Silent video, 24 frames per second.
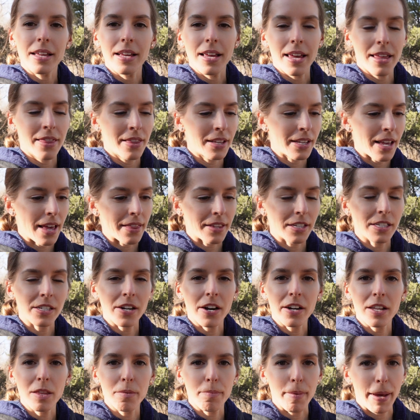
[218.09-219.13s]
at the
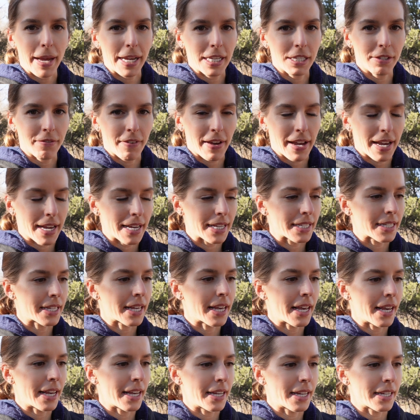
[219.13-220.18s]
start of the base phase
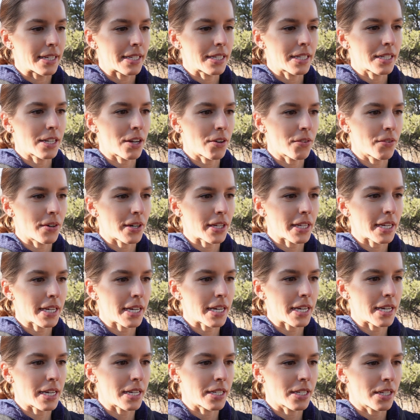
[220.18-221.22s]
is to
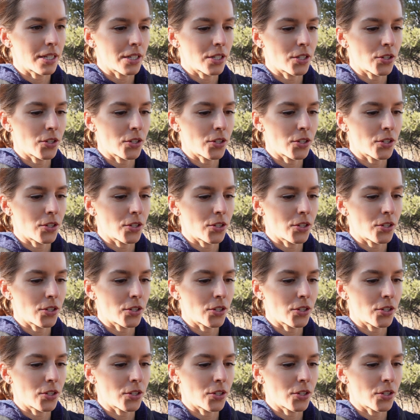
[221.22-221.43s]
really